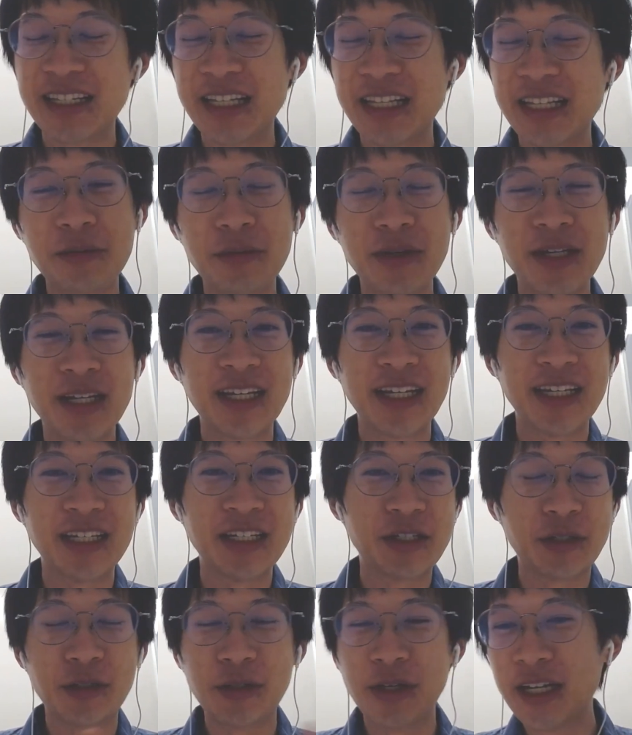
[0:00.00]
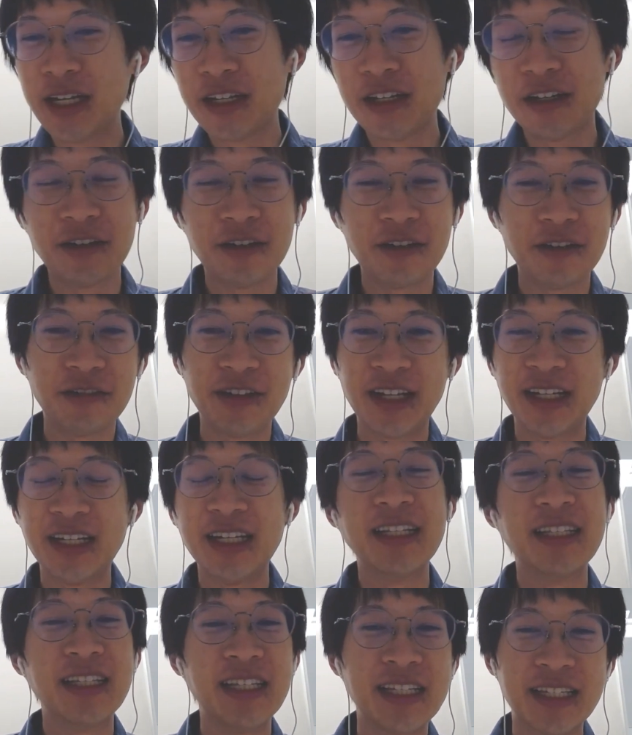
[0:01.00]
that we can trade off and
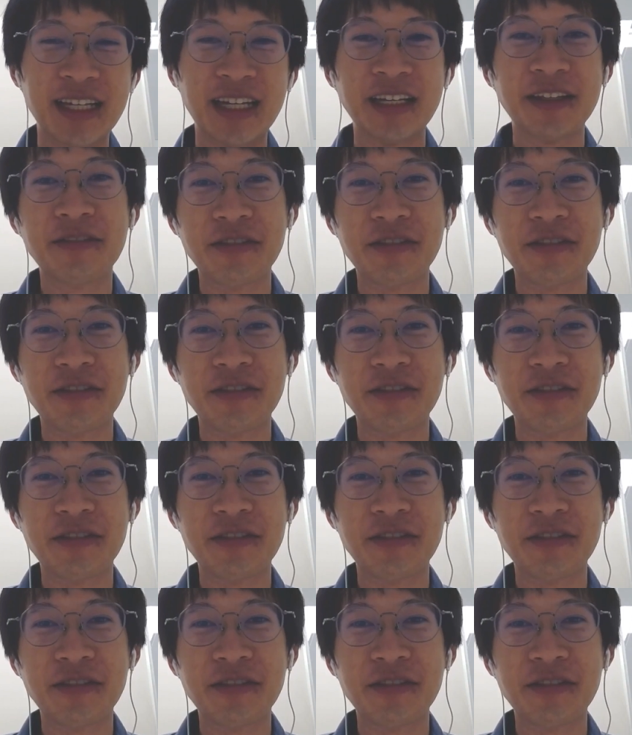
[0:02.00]
then design